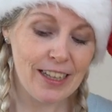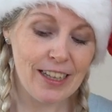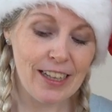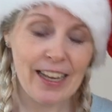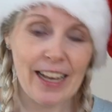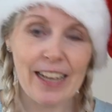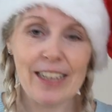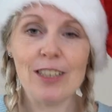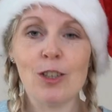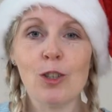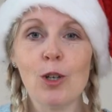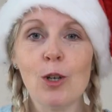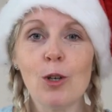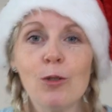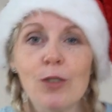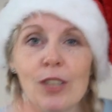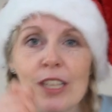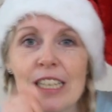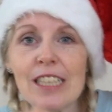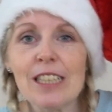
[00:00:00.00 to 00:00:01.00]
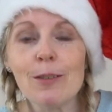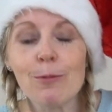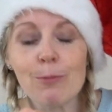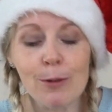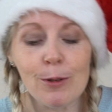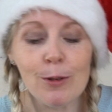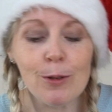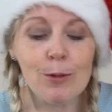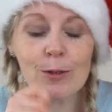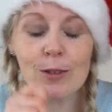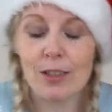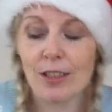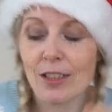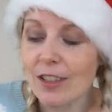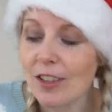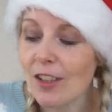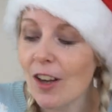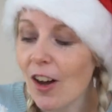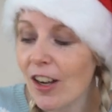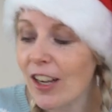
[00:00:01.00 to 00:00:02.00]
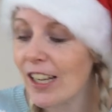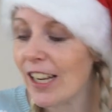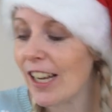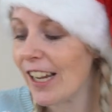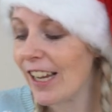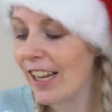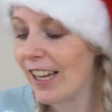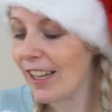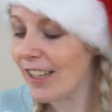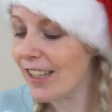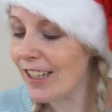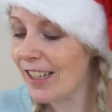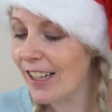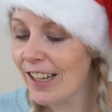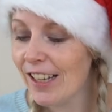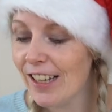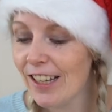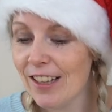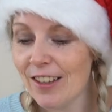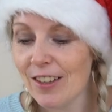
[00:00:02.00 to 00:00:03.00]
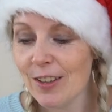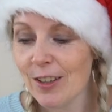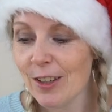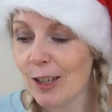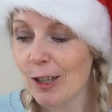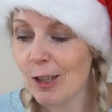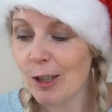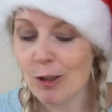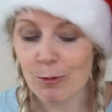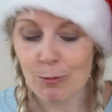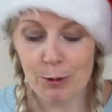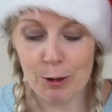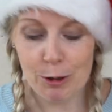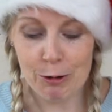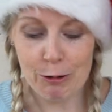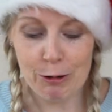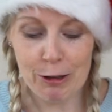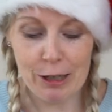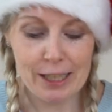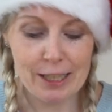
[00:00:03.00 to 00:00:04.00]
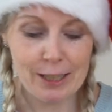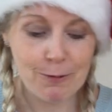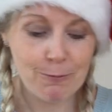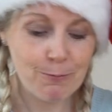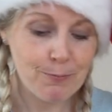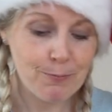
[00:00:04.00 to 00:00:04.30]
Getting 2 teaspoons and knocking it in. It used to be great.